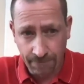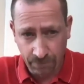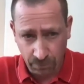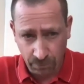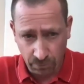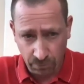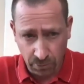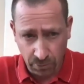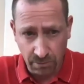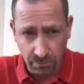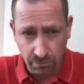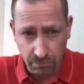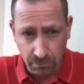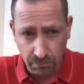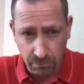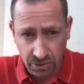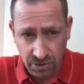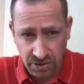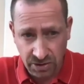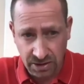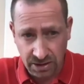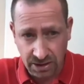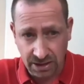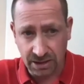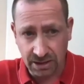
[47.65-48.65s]
but it
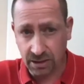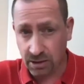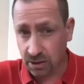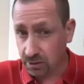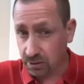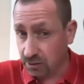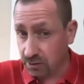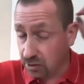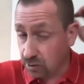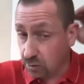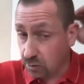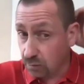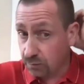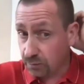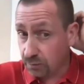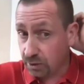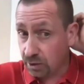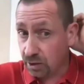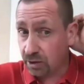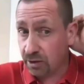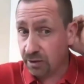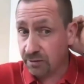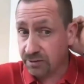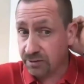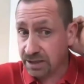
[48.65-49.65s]
must include an awful lot
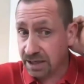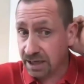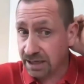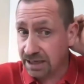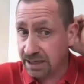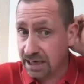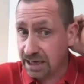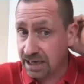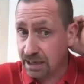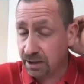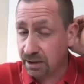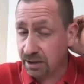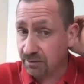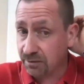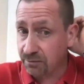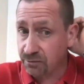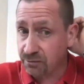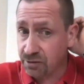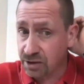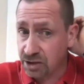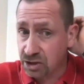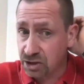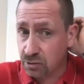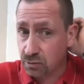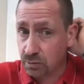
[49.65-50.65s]
of dynamic
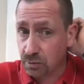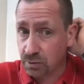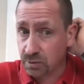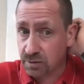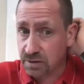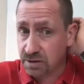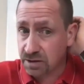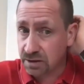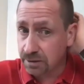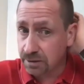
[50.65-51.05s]
visuals.